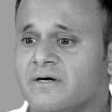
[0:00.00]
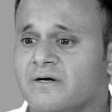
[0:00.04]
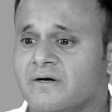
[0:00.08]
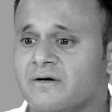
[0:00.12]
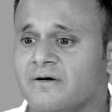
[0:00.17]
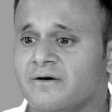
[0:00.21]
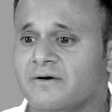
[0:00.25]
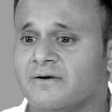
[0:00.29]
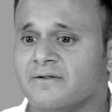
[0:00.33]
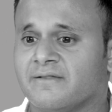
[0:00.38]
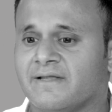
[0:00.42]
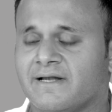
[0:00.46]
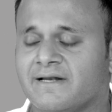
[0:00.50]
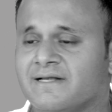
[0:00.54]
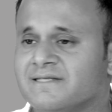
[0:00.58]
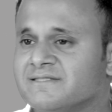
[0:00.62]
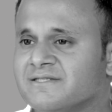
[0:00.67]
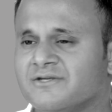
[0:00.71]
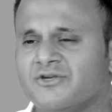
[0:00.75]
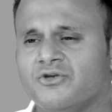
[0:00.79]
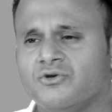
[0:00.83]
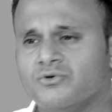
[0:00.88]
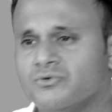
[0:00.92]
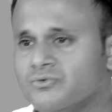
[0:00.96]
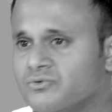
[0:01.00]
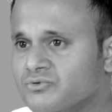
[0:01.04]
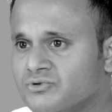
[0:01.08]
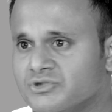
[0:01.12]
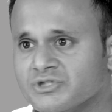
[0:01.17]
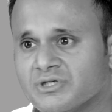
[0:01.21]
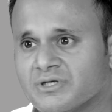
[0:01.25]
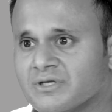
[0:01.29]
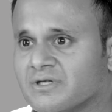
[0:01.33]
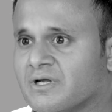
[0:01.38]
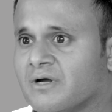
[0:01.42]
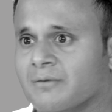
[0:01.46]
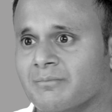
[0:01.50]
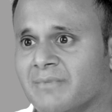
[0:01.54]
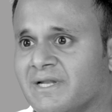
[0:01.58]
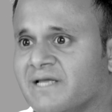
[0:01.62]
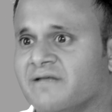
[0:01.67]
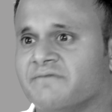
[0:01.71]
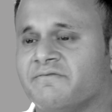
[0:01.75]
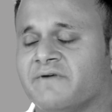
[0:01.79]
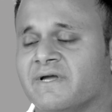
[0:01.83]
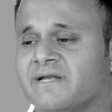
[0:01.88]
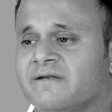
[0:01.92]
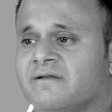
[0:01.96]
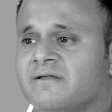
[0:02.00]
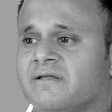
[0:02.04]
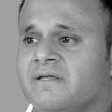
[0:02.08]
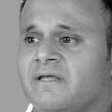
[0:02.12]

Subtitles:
that has a huge humbling effect.